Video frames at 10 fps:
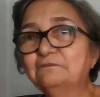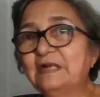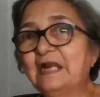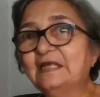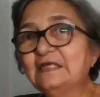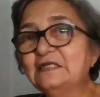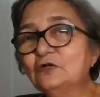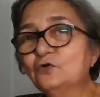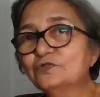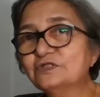Like it
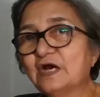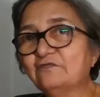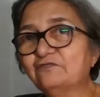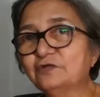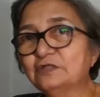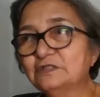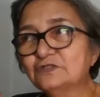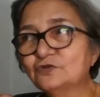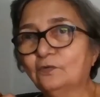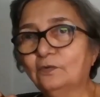looks after, it is
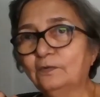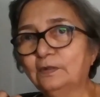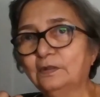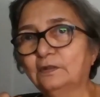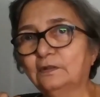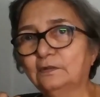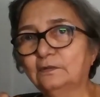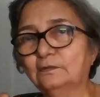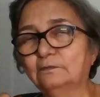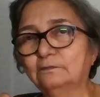your
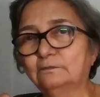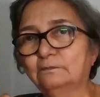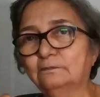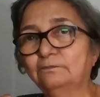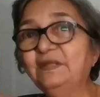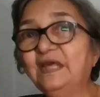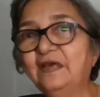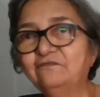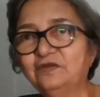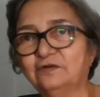
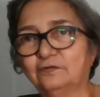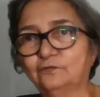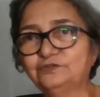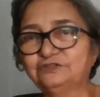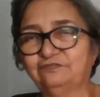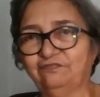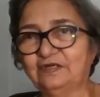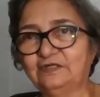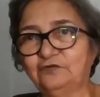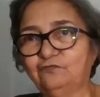behavior which is
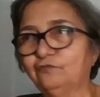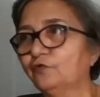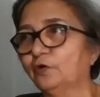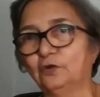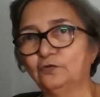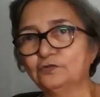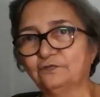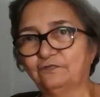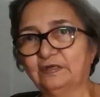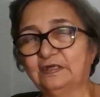affected if your frontal lobe is
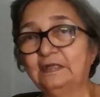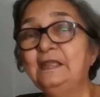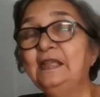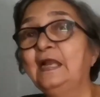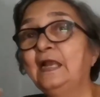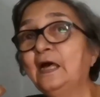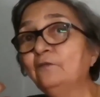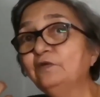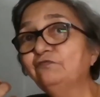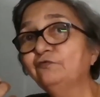affected. Now,
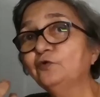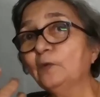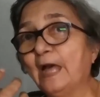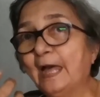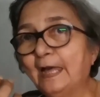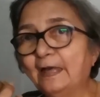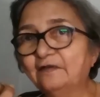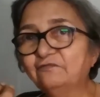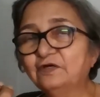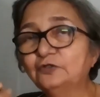if you
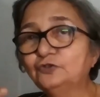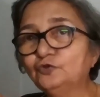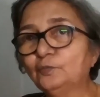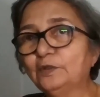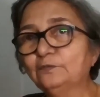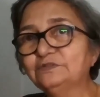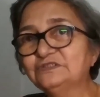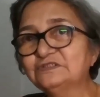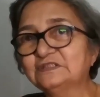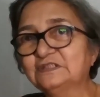have a tumor which is
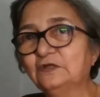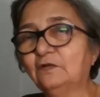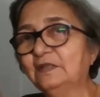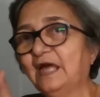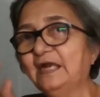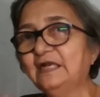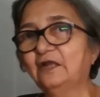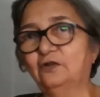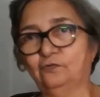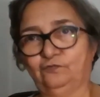sitting on that
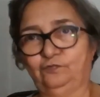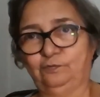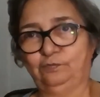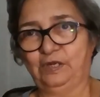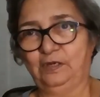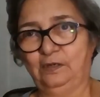area of the brain,